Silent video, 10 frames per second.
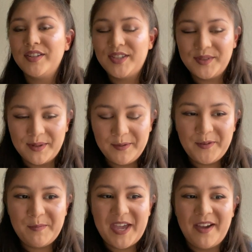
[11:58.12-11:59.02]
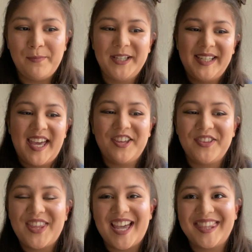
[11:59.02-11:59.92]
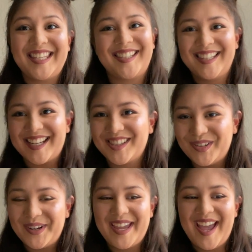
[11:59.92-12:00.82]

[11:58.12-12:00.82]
So some of you may have put together that this next story